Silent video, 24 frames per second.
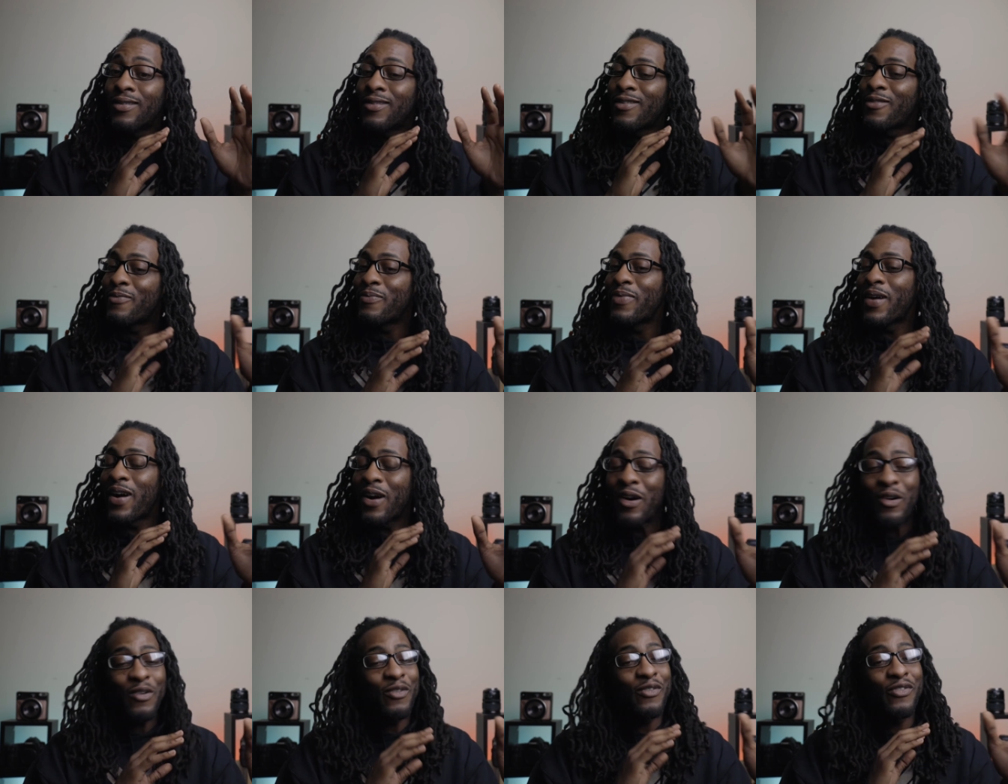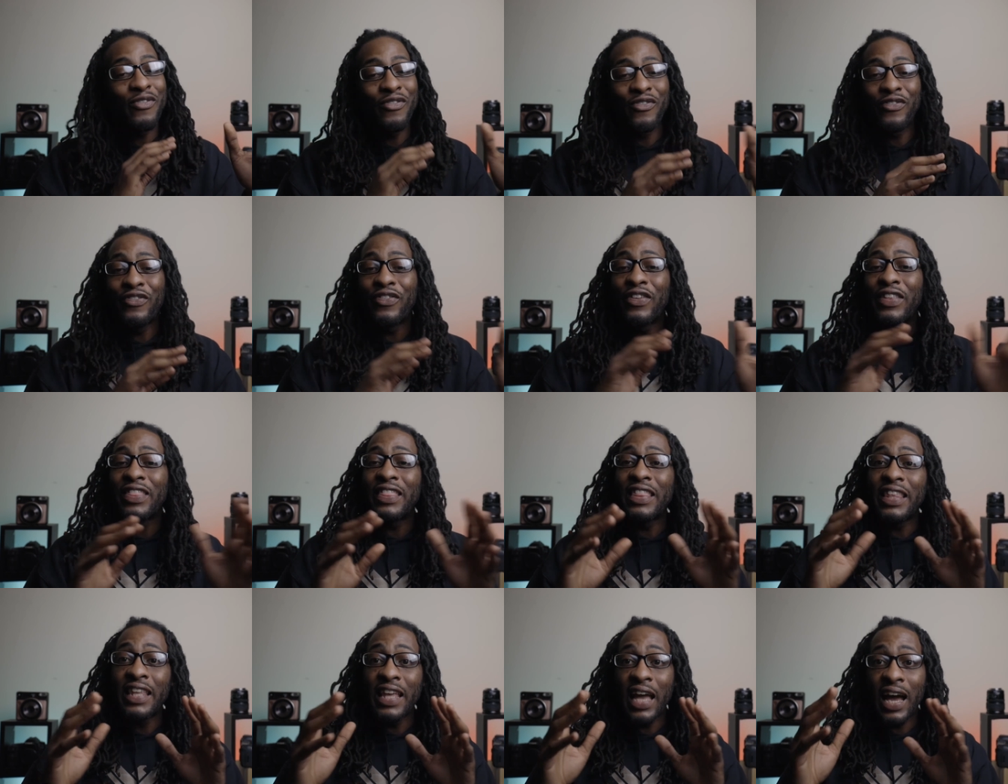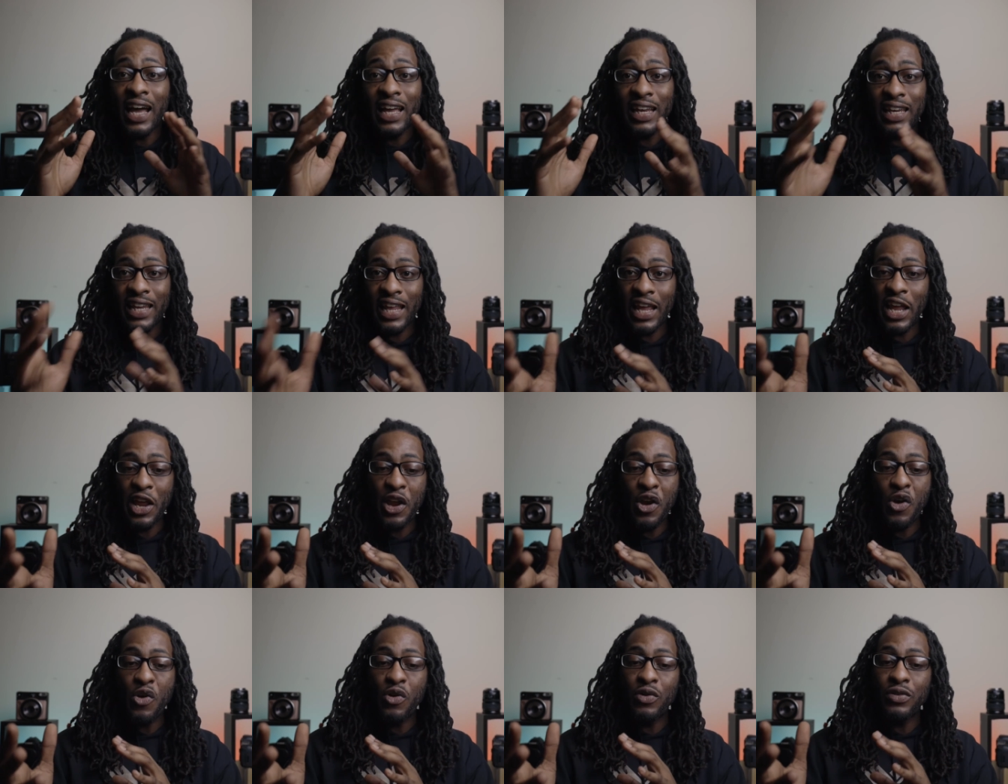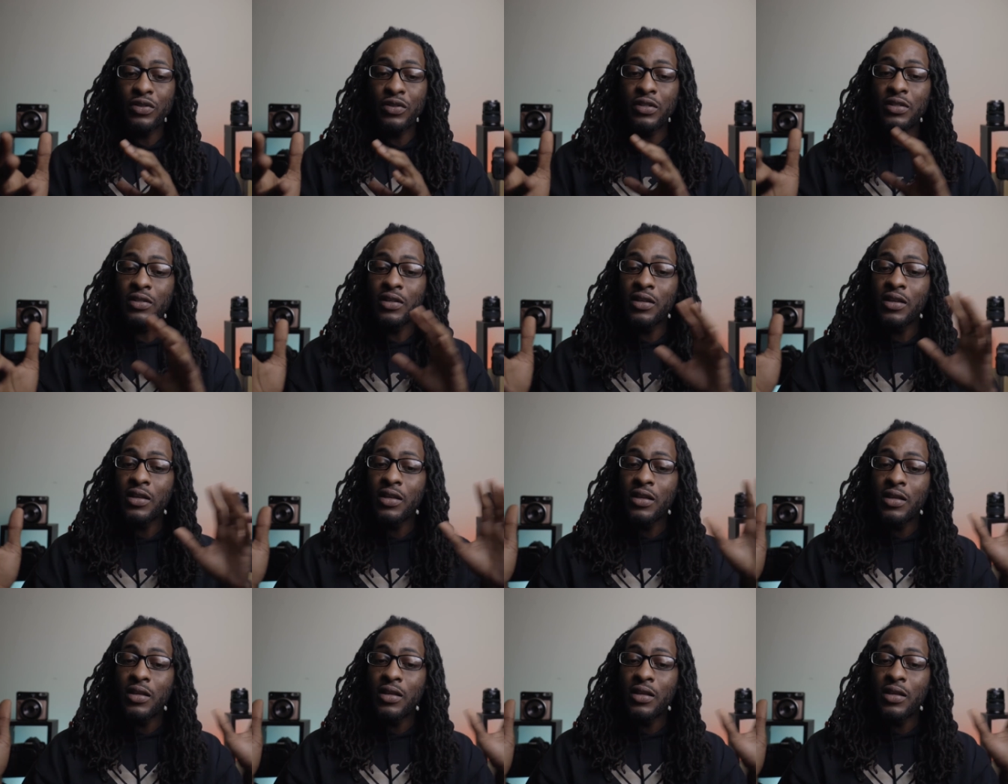about 50 ideas